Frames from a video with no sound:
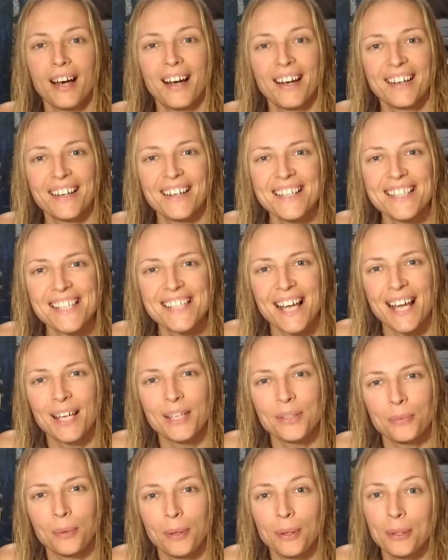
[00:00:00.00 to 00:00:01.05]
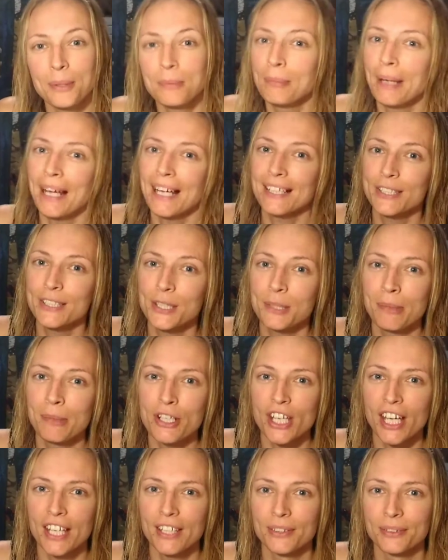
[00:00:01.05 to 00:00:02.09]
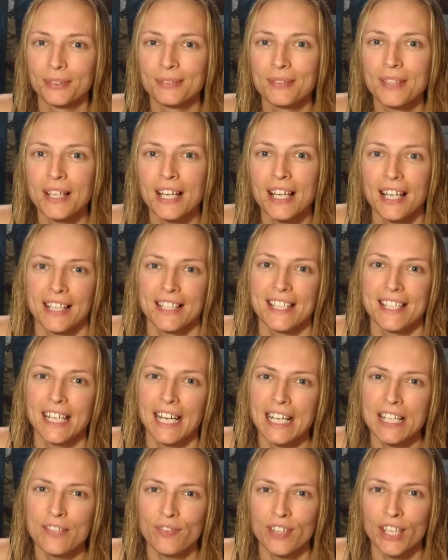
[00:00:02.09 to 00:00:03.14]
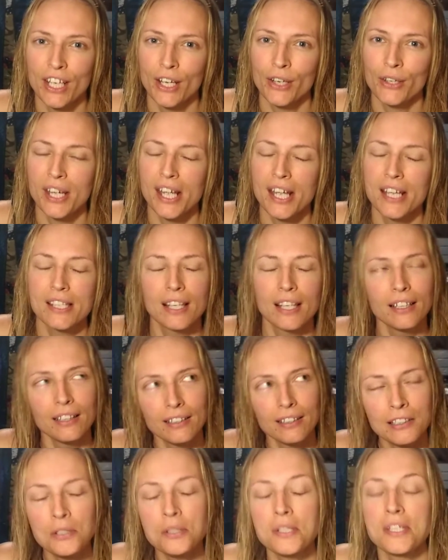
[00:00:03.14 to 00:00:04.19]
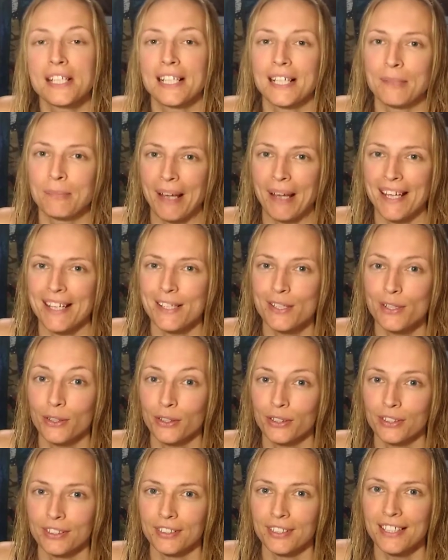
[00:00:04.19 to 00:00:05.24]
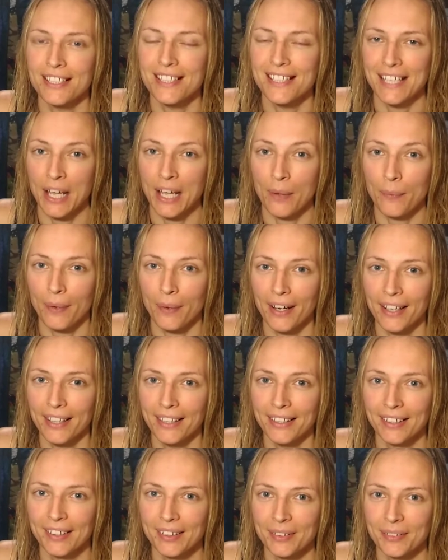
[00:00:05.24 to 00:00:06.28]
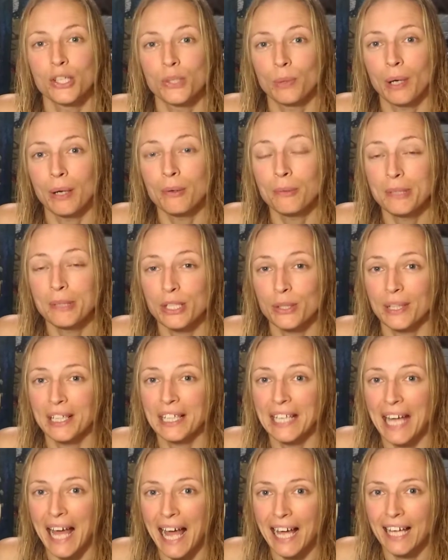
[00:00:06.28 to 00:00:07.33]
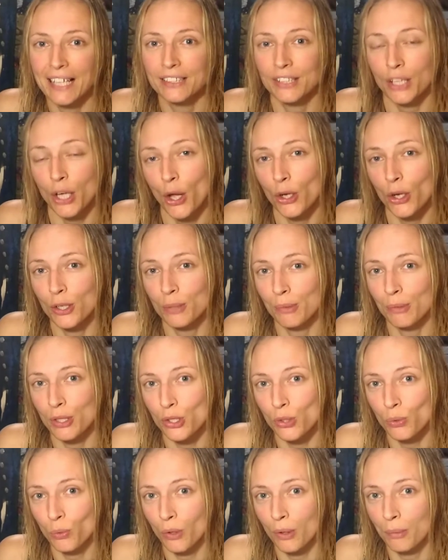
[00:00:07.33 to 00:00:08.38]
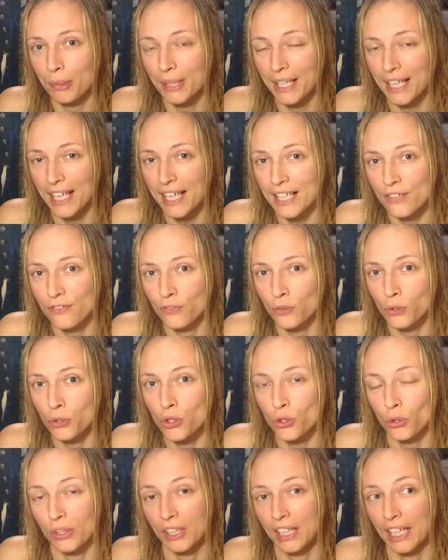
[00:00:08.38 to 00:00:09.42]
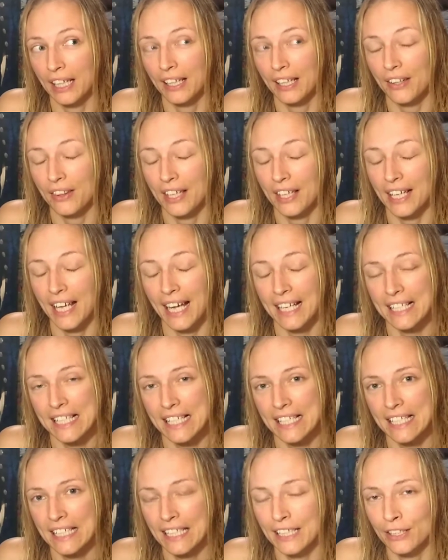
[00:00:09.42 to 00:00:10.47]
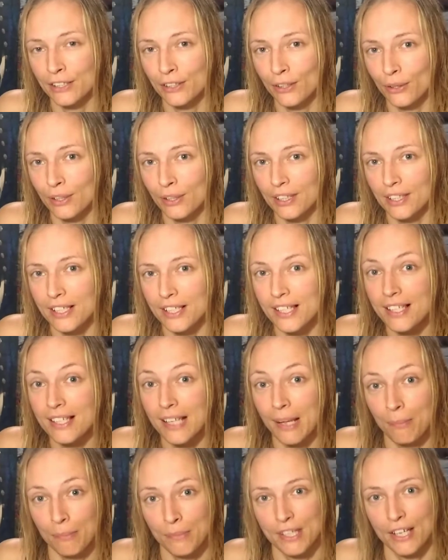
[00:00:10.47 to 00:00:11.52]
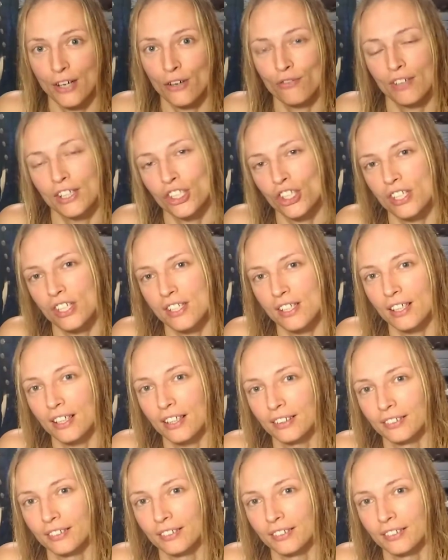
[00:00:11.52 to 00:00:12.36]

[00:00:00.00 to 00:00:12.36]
Hi guys, and welcome back to my channel. Today's video is loosely based on D I Y. So I will be doing an at-home swab kit for joining the Anthony Nolan Stem Cell Register.